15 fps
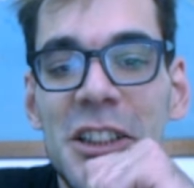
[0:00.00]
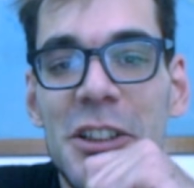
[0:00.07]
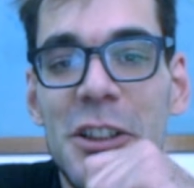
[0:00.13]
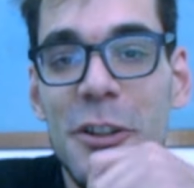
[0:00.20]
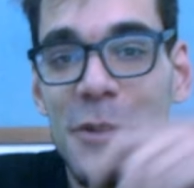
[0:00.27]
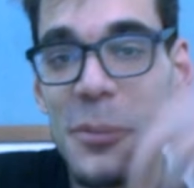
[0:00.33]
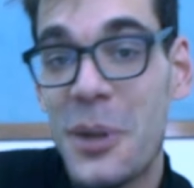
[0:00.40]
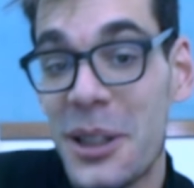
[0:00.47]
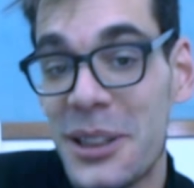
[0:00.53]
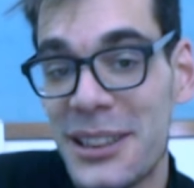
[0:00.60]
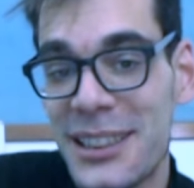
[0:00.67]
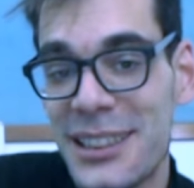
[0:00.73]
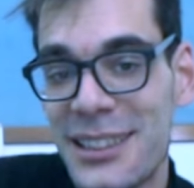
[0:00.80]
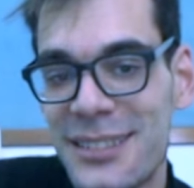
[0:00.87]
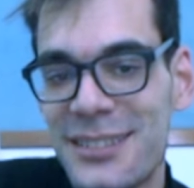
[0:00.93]
Of a
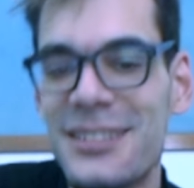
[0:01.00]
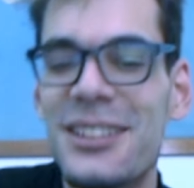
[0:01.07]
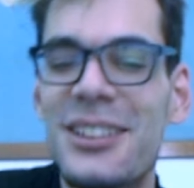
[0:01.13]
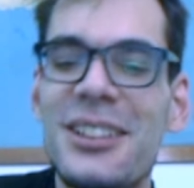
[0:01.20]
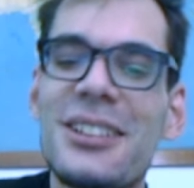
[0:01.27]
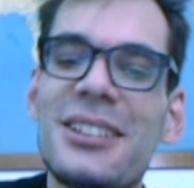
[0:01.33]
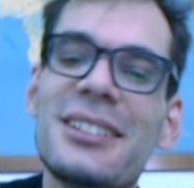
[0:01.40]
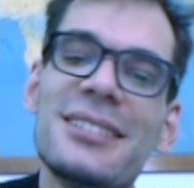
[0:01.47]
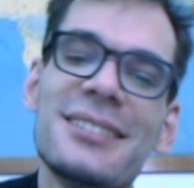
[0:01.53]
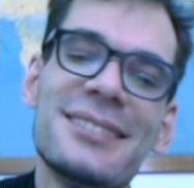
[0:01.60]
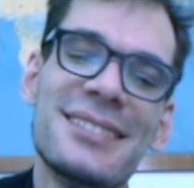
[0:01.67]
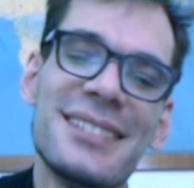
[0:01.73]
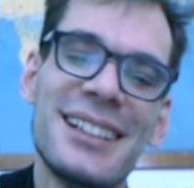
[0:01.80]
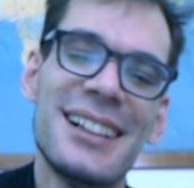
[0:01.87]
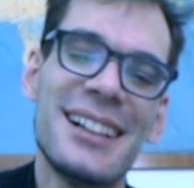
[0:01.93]
month. No.
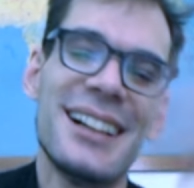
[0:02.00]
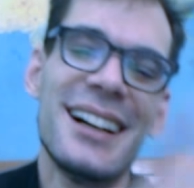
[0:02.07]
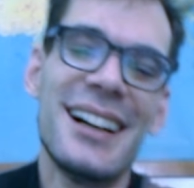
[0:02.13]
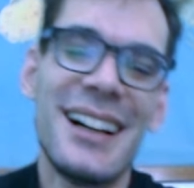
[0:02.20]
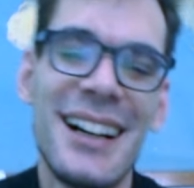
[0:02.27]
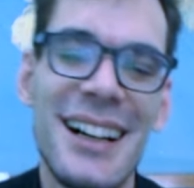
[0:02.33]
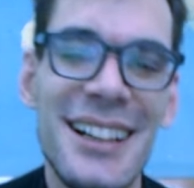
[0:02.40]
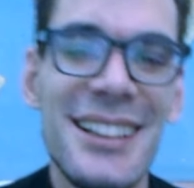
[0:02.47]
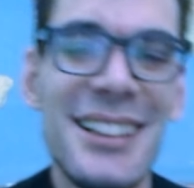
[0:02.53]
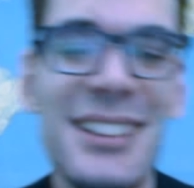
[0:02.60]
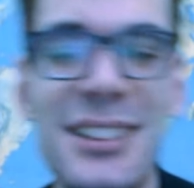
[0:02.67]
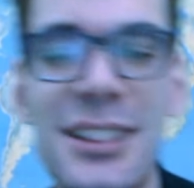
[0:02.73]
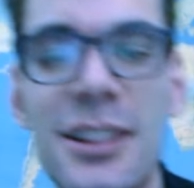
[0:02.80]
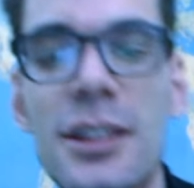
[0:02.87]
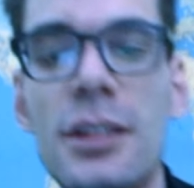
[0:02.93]

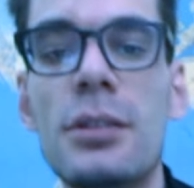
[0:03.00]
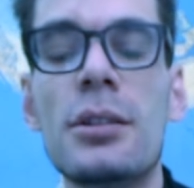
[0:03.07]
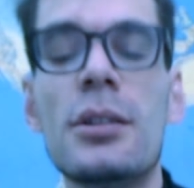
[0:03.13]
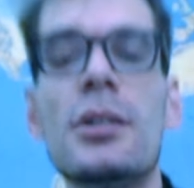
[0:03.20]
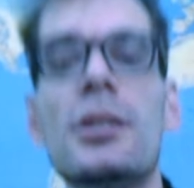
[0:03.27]
No.